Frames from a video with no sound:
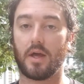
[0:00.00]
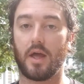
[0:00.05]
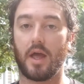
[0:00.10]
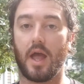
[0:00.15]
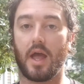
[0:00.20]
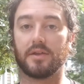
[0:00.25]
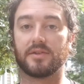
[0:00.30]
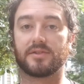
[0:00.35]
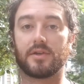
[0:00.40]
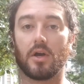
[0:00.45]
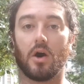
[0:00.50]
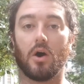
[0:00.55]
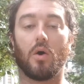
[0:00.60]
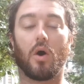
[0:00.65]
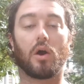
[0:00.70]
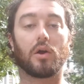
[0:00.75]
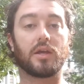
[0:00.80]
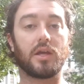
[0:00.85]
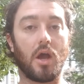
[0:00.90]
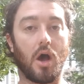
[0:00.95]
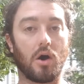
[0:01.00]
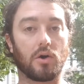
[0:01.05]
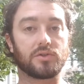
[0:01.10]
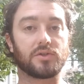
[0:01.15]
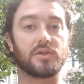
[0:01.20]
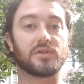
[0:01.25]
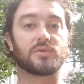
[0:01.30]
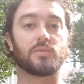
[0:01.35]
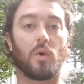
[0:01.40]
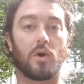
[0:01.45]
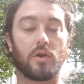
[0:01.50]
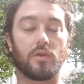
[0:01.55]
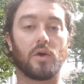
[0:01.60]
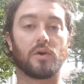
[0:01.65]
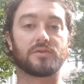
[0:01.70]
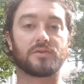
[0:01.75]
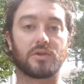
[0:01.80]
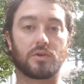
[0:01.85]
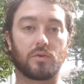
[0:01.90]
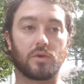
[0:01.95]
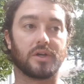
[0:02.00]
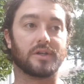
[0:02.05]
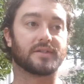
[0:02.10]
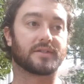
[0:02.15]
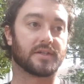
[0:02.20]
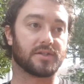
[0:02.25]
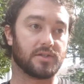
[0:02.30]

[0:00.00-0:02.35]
And so archaeology is one of those degrees because